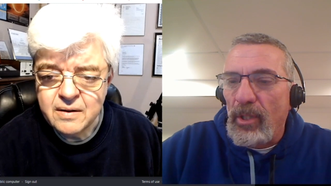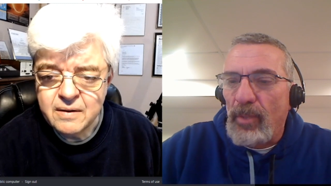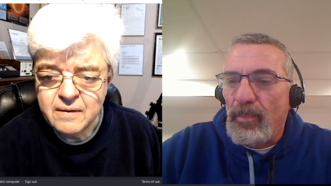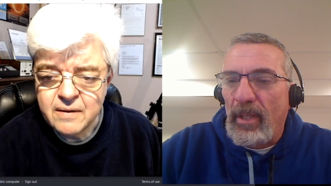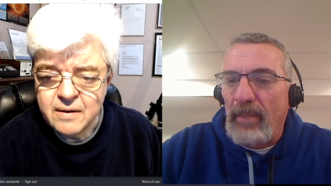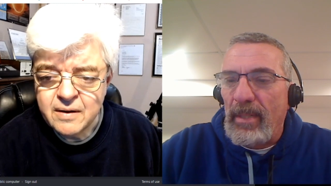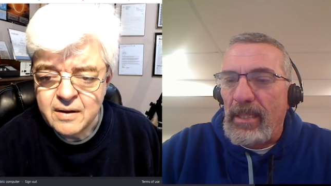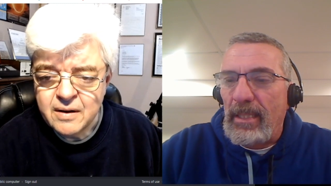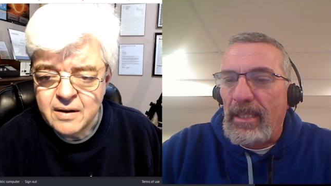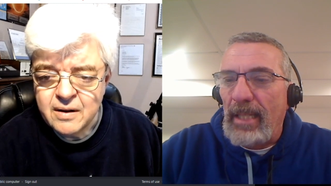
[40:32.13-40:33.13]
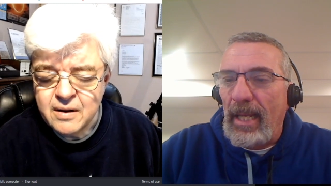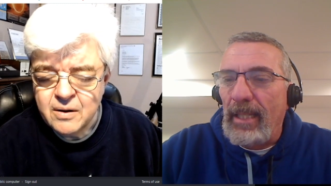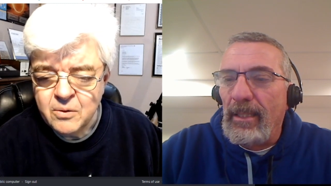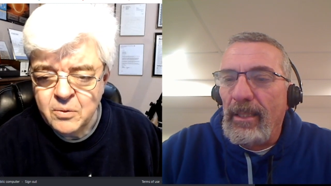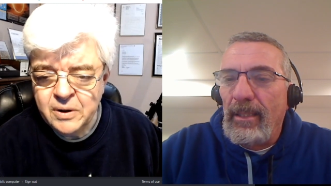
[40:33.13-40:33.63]
Speaker 1: is pretty busy
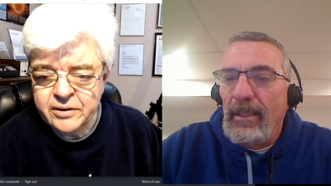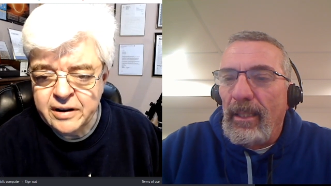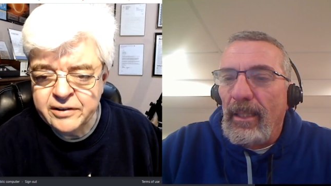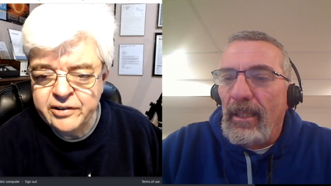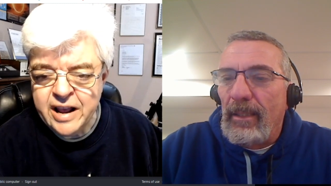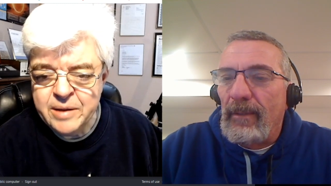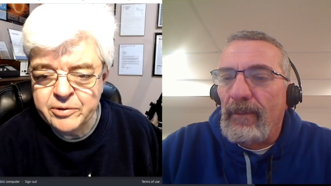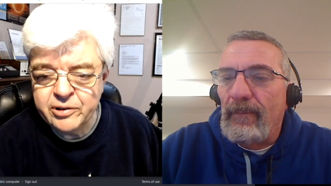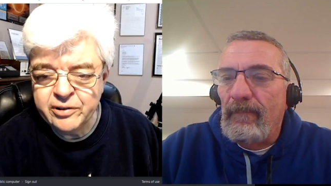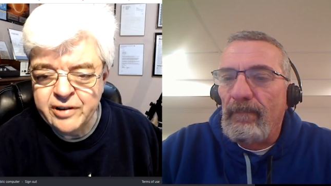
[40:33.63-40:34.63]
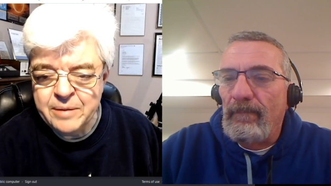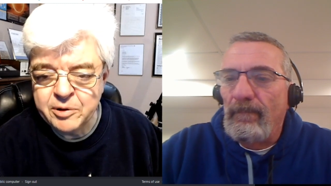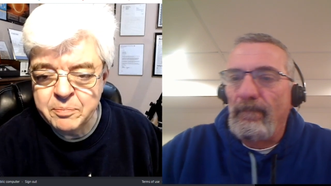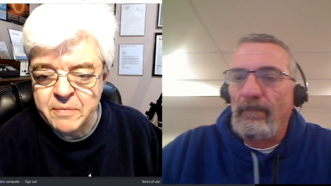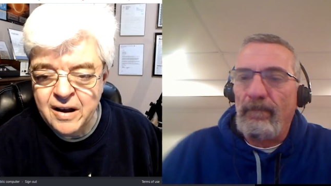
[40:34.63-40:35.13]
today.
Speaker 2: Listen, James
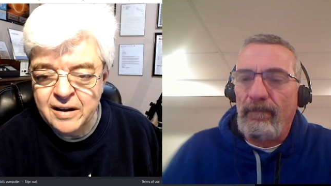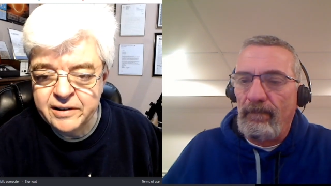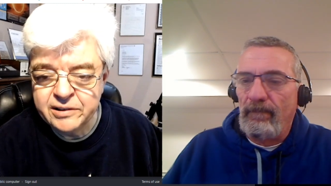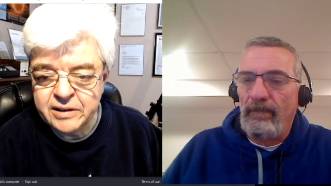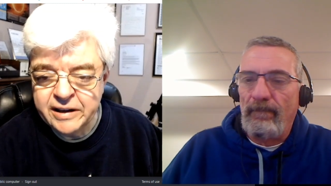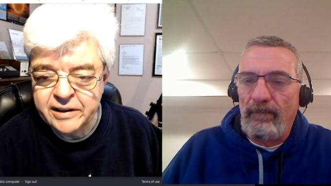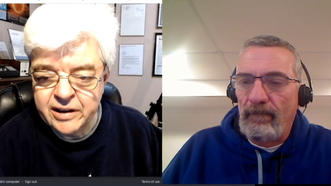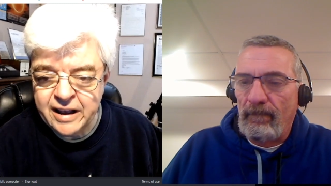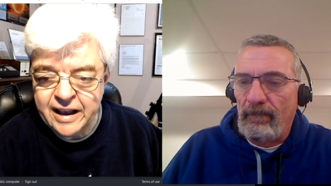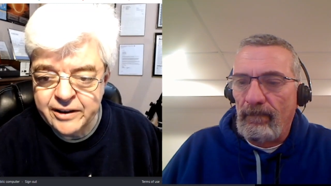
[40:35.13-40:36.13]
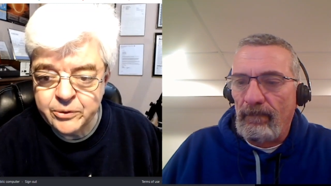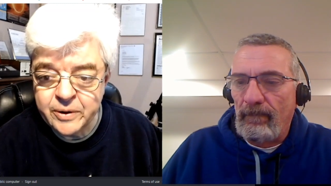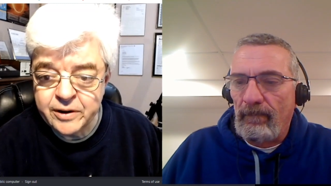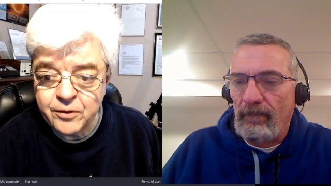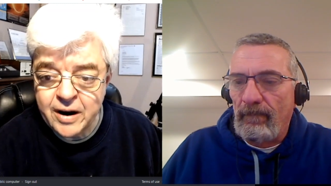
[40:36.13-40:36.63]
James uh, is, is uh,
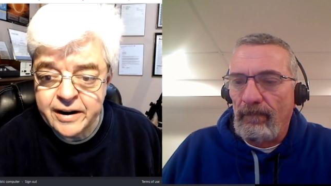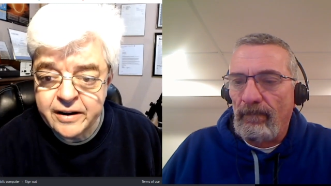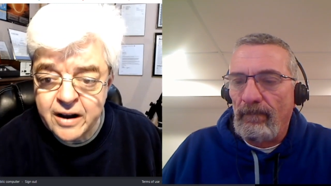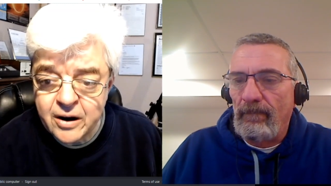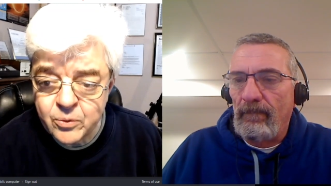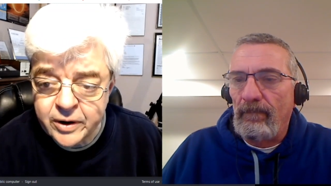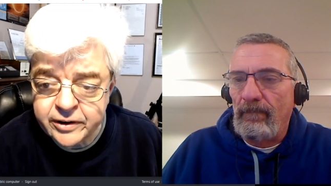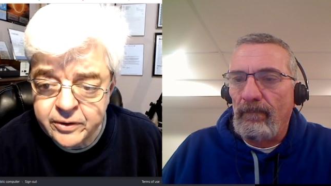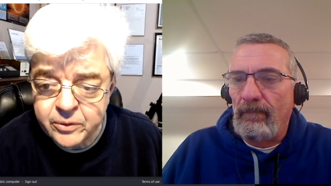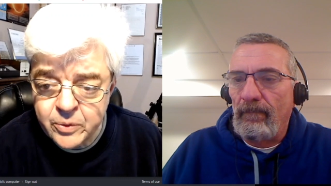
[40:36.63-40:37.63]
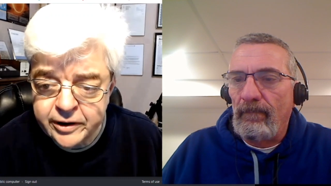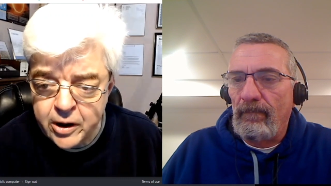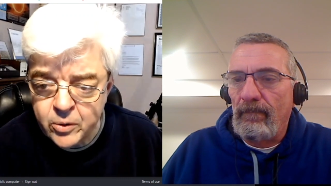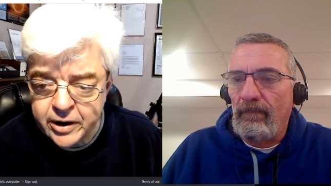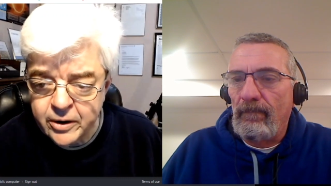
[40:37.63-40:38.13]
answering Frank uh, Rick,
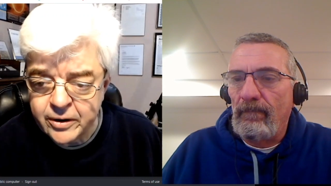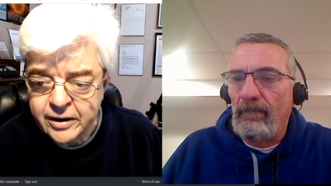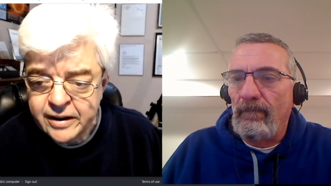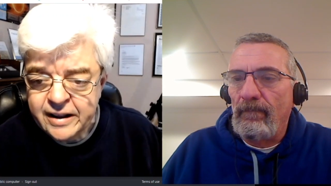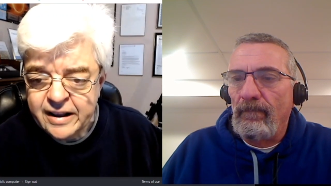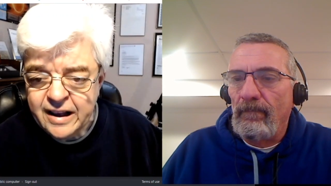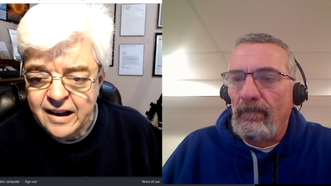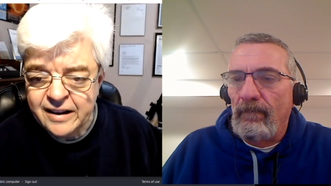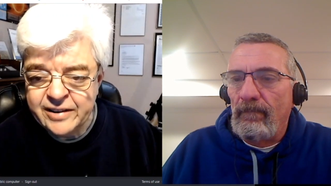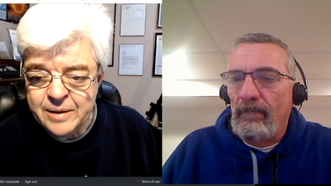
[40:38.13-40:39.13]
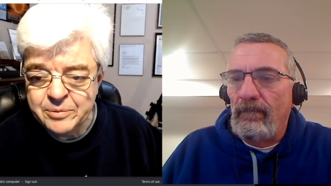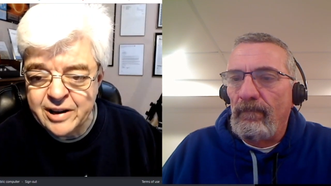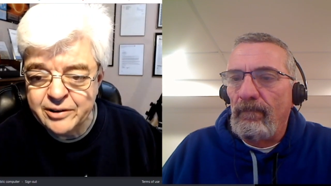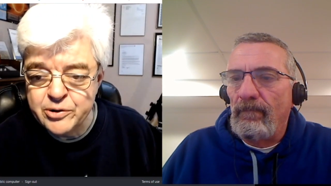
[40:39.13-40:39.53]
Riccio here. Uh, James says